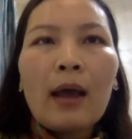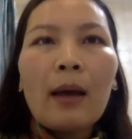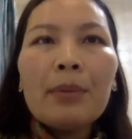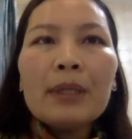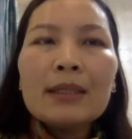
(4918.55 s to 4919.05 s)

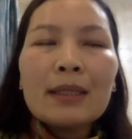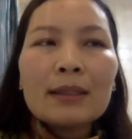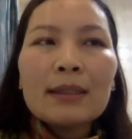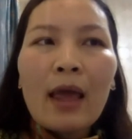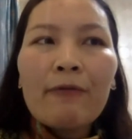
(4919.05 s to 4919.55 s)
company
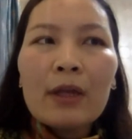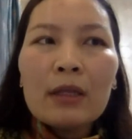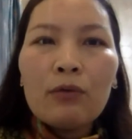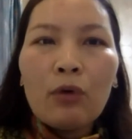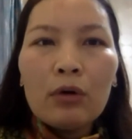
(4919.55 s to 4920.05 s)
doesn't have
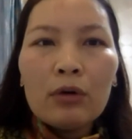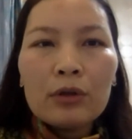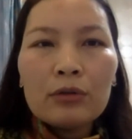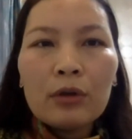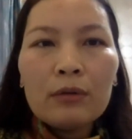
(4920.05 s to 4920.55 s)
any work,
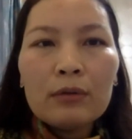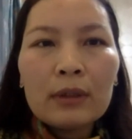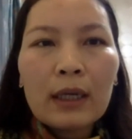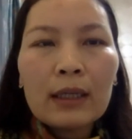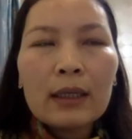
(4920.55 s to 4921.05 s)

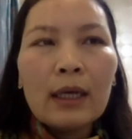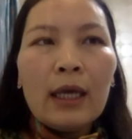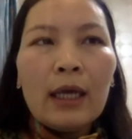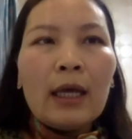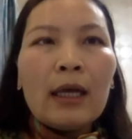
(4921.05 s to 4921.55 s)

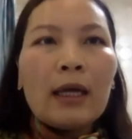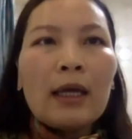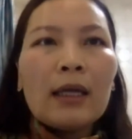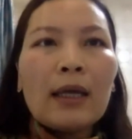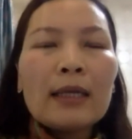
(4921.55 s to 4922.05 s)

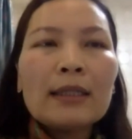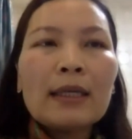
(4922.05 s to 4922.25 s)
as